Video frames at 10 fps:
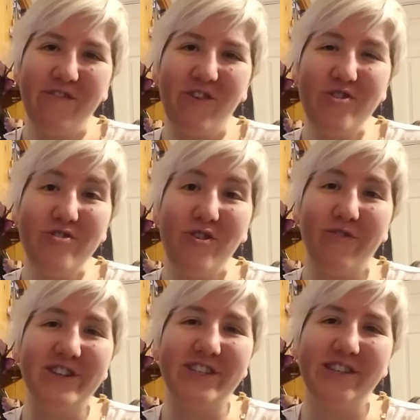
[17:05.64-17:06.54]
For no
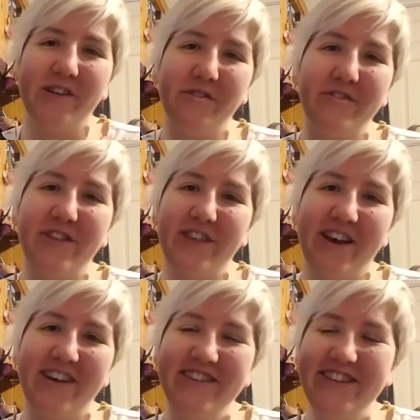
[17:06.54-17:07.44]
reason other than
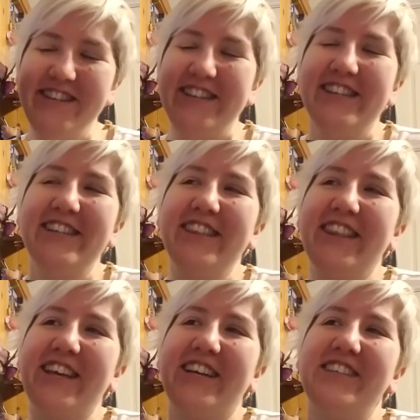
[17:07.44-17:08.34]
that.
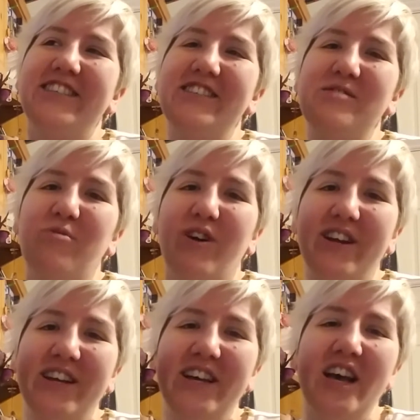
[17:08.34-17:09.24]
Like, I just want
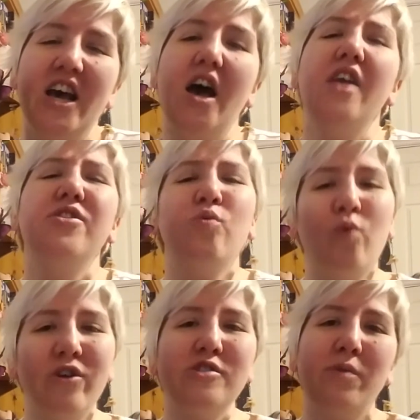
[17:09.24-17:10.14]
it. And the
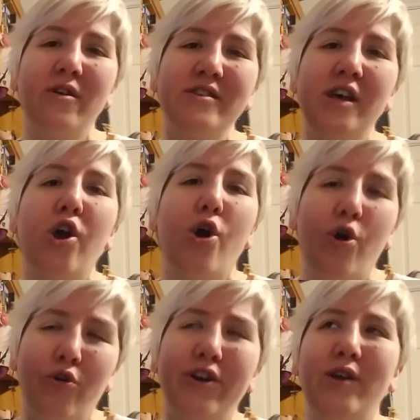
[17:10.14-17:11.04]
worst part is I
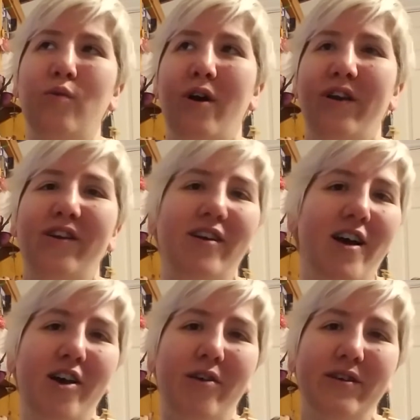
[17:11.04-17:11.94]
already wanted an
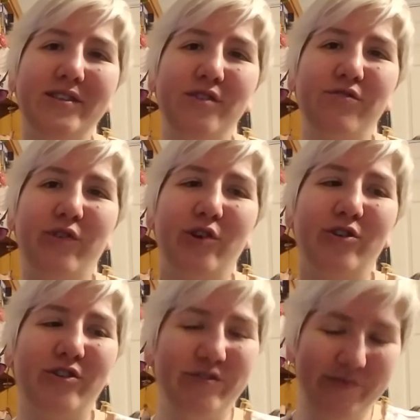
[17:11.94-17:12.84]
iOS
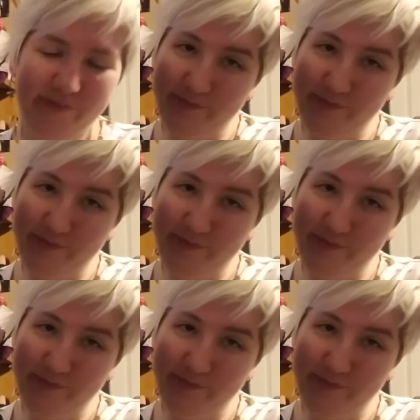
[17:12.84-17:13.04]
Infernal.